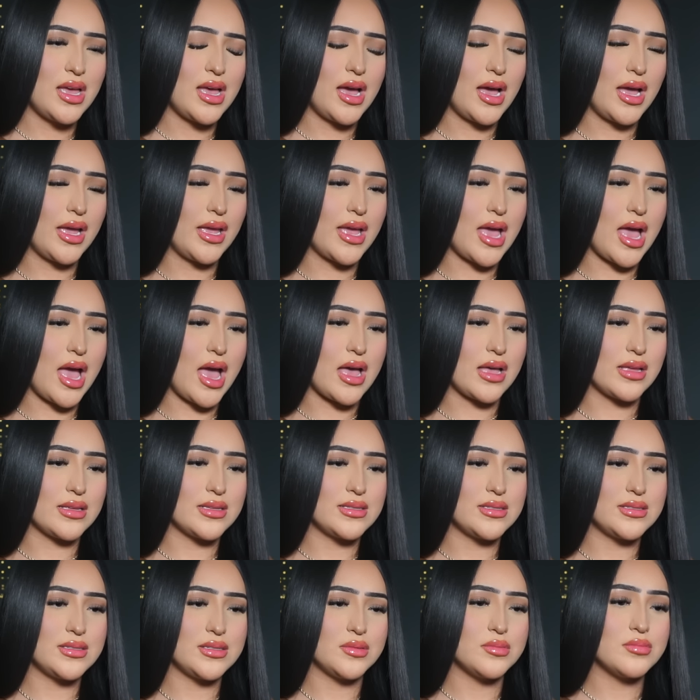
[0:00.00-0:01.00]
I
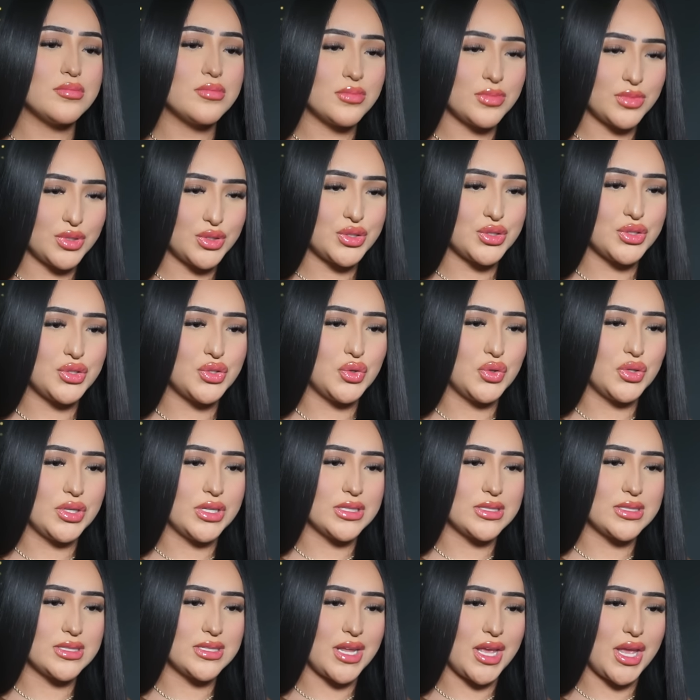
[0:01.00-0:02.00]
asked,
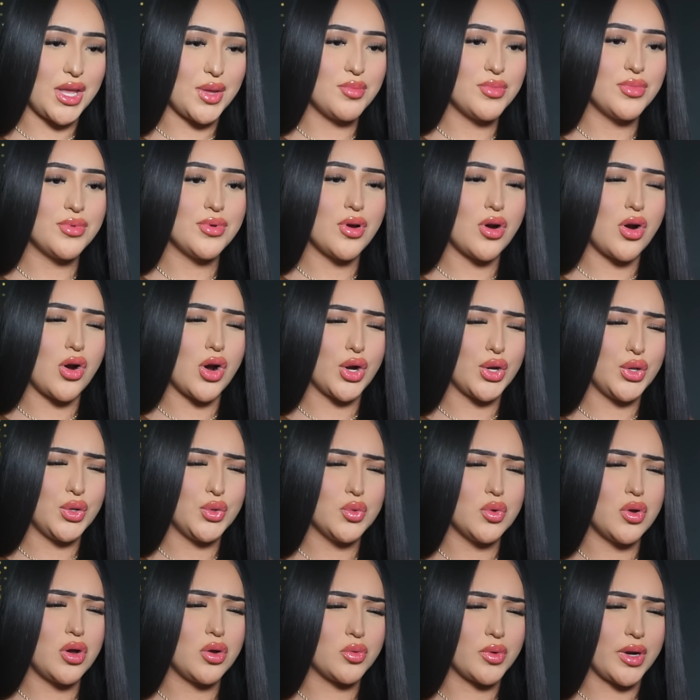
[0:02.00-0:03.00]
"Student's name, are
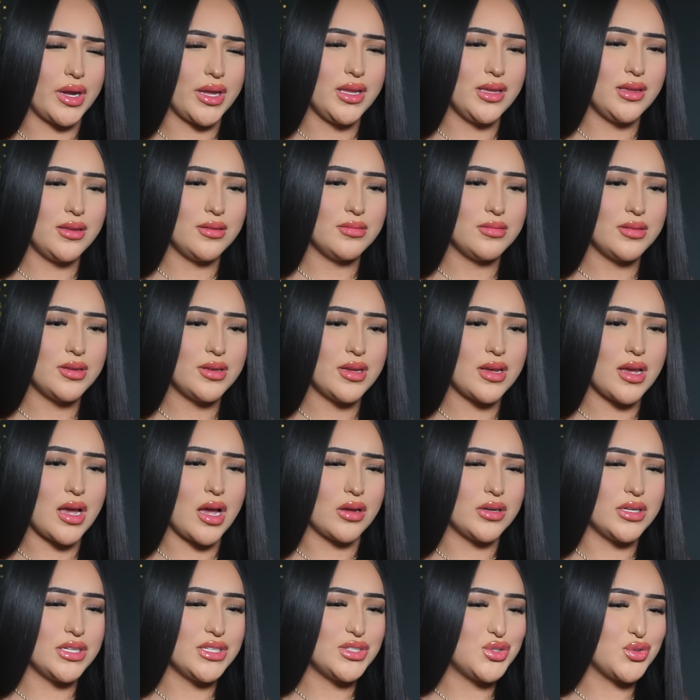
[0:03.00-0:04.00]
you all right?"
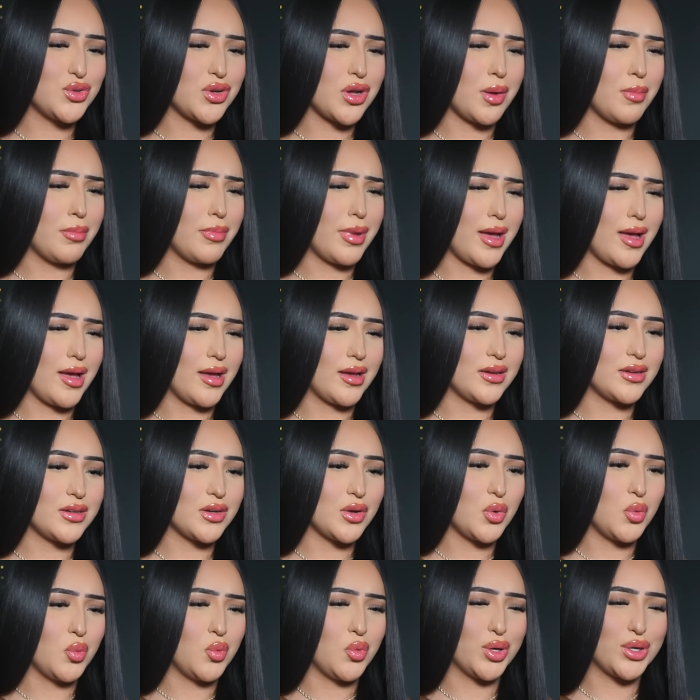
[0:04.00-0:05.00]
How did you come back?
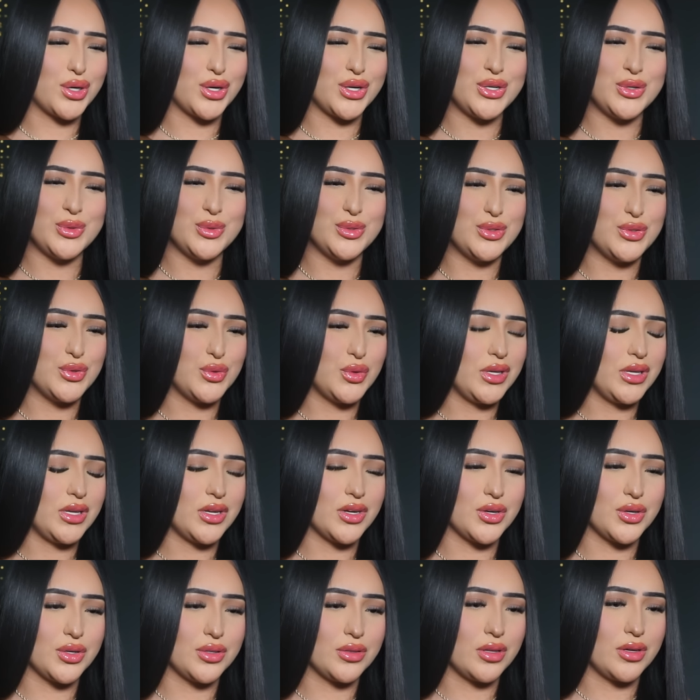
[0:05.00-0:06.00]
What are you doing
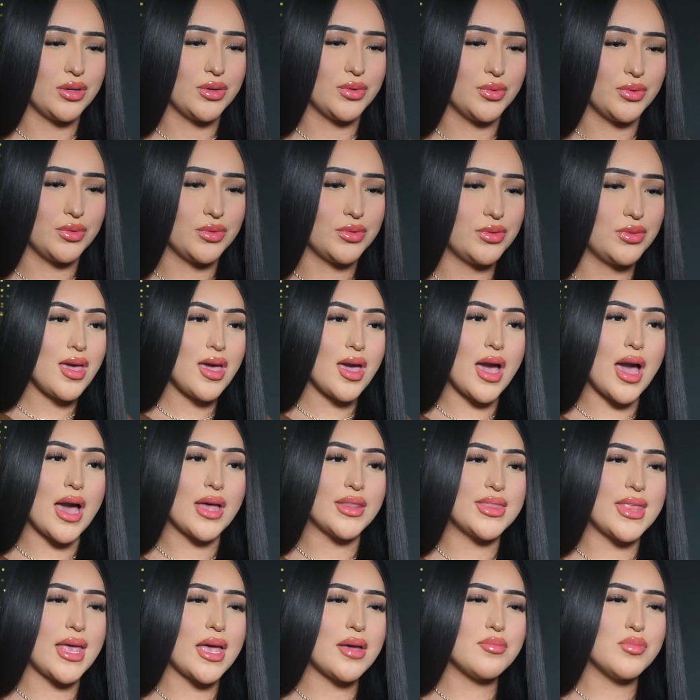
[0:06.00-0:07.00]
here alone?
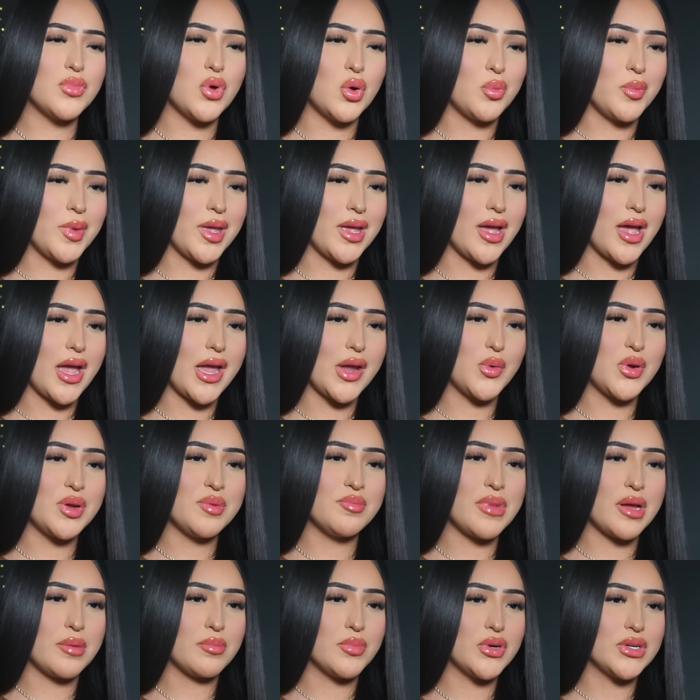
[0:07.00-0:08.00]
At that moment, I
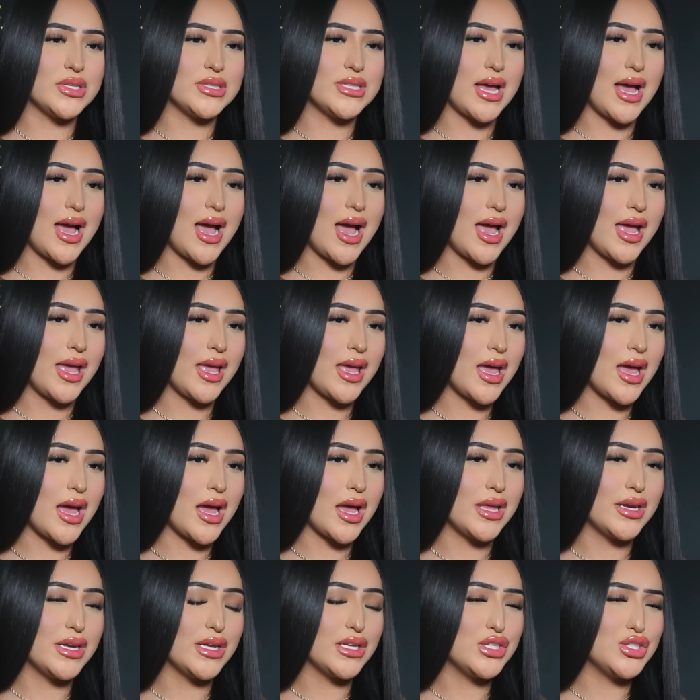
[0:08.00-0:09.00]
remembered that I
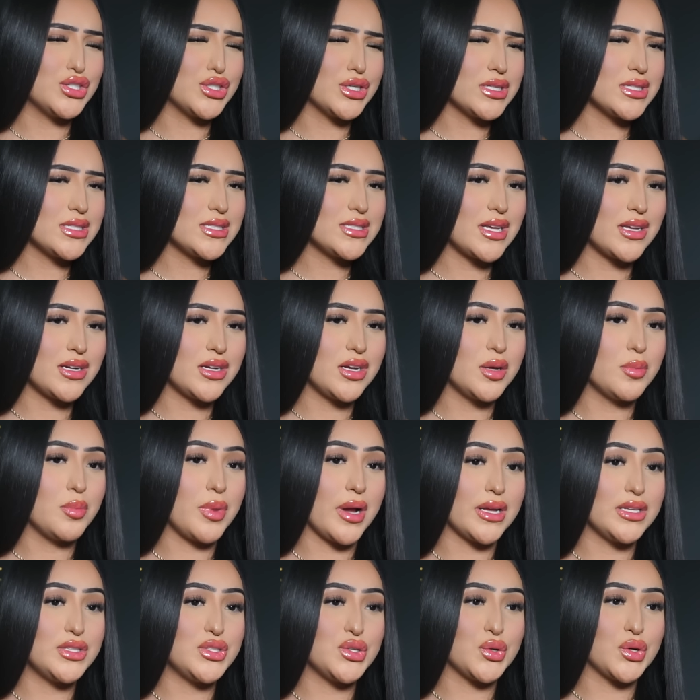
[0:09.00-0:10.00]
had just said
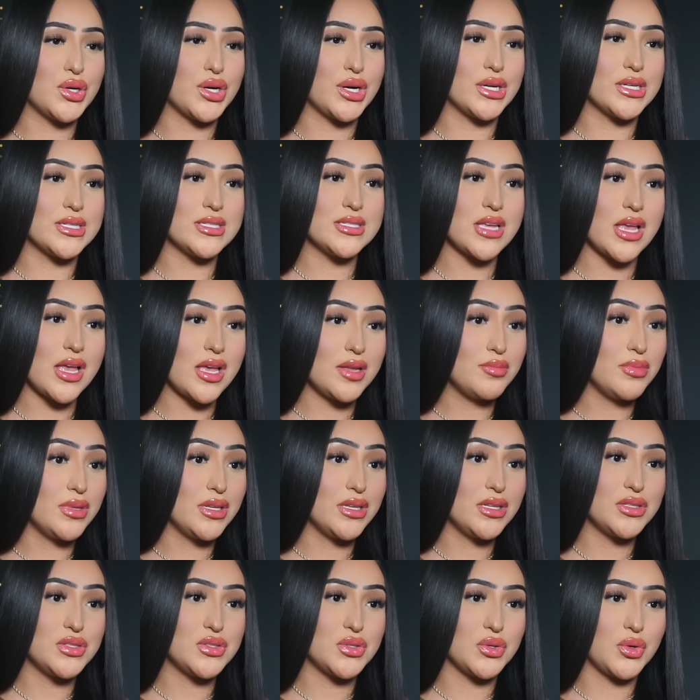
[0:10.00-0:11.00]
goodbye to her 10
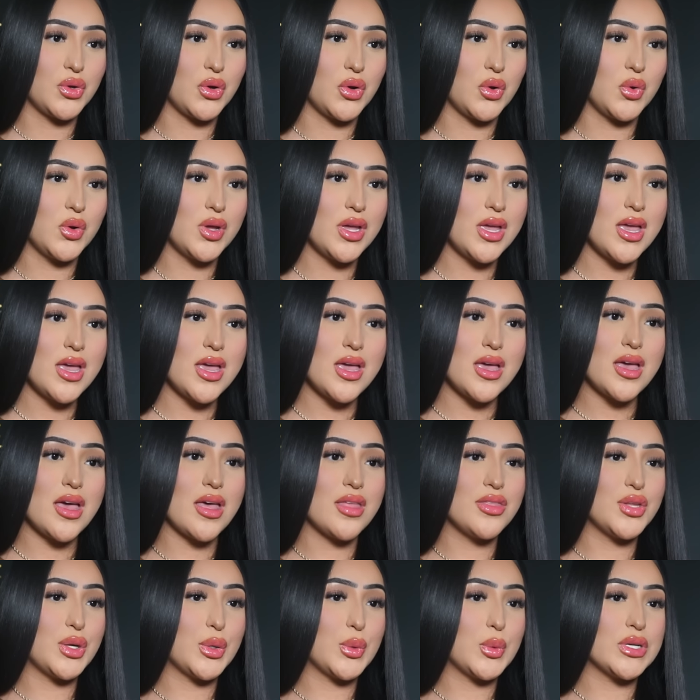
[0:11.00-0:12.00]
minutes ago,
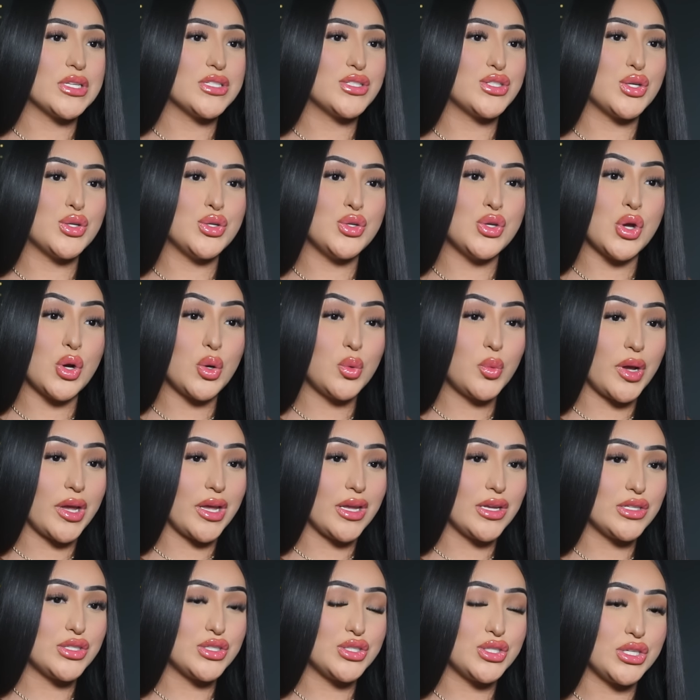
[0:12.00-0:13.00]
and there was no
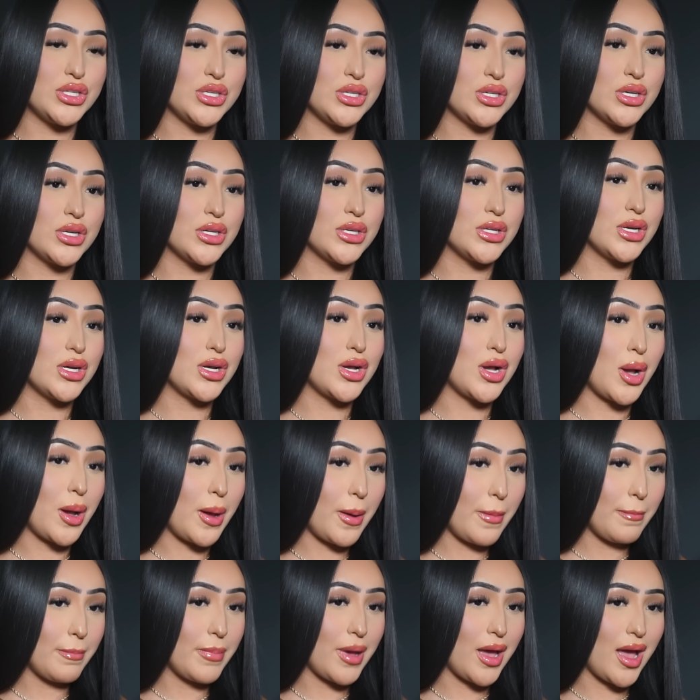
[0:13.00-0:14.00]
way she could
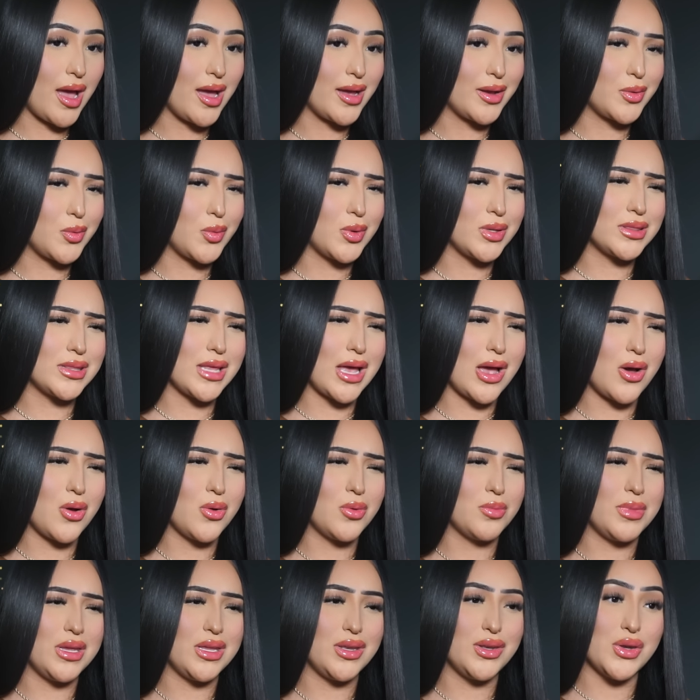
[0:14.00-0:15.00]
come back
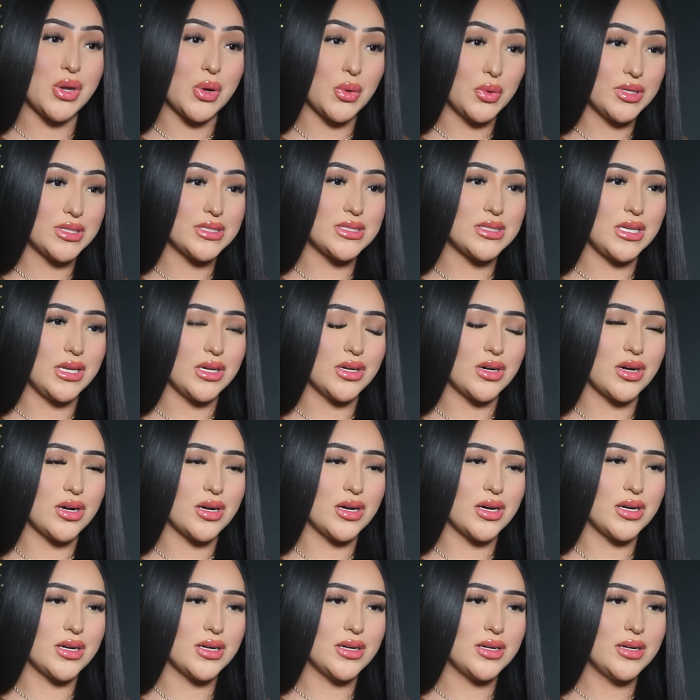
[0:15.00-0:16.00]
without me noticing
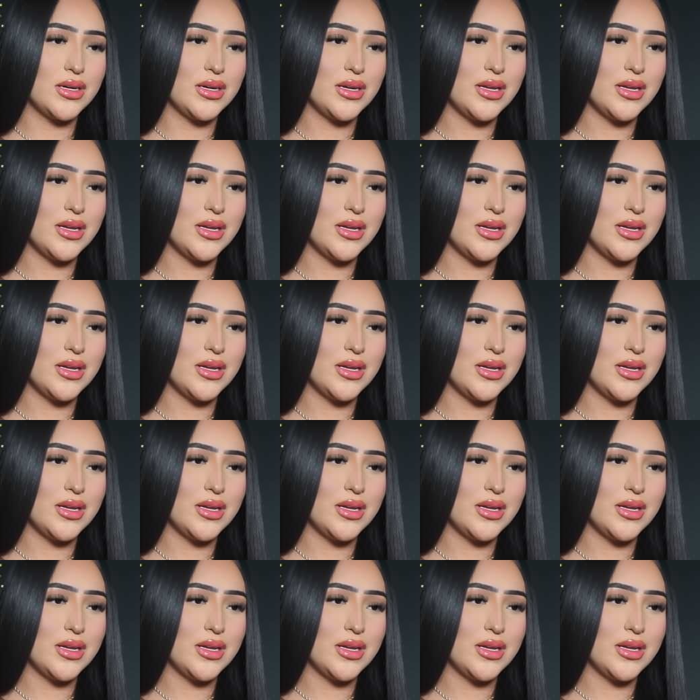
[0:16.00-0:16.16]
her.